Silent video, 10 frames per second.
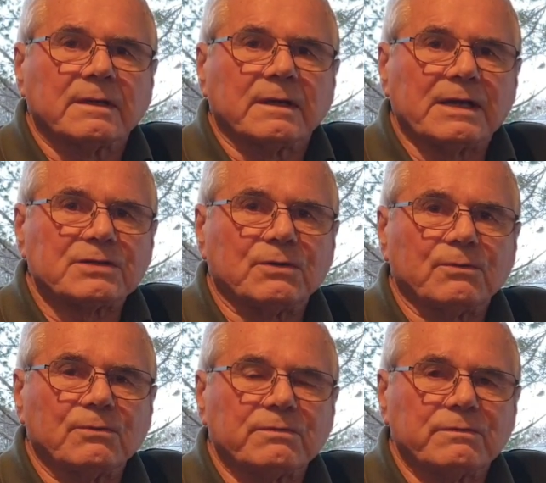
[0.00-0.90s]
It's
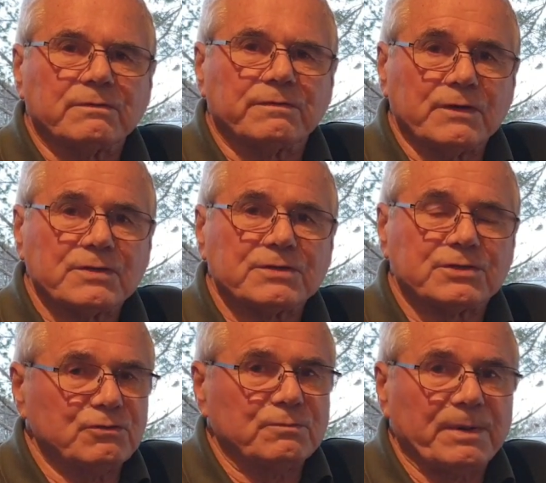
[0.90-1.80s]
called first
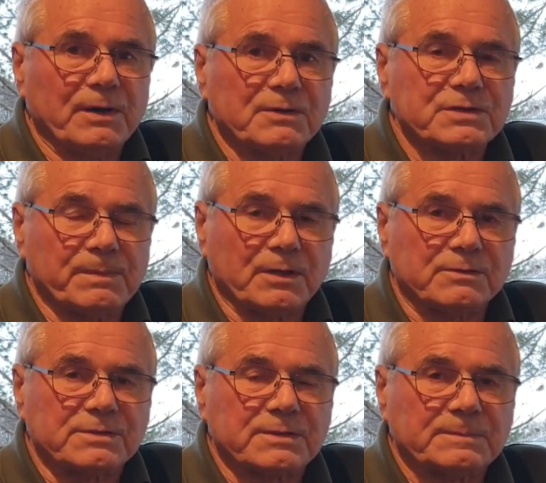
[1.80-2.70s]
two past the
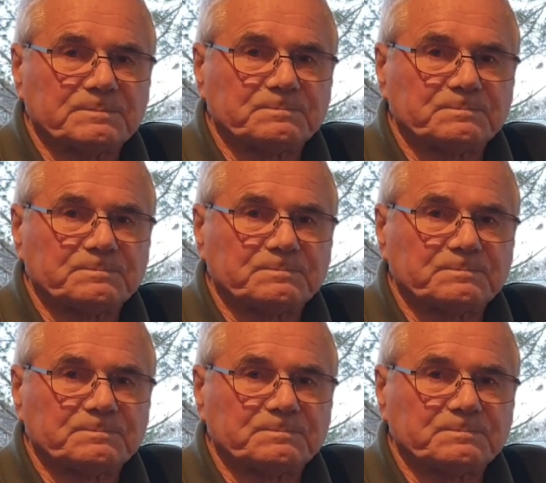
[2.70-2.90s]
post.